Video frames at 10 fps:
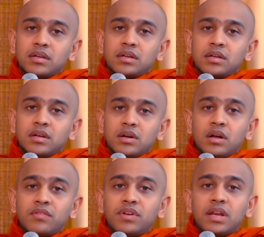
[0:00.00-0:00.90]
not
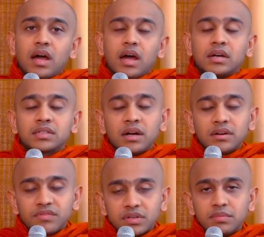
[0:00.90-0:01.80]
feel
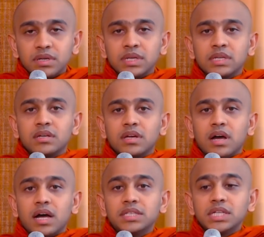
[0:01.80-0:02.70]
uncomfortable,
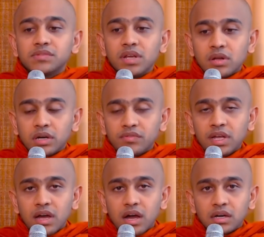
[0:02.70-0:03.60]
others will not feel
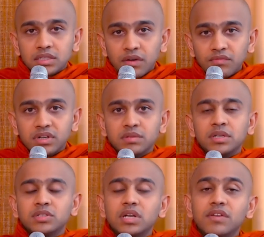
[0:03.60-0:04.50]
uncomfortable
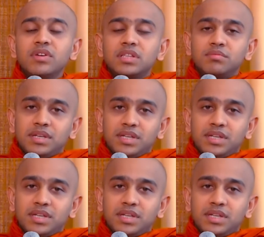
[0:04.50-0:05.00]
to live with me.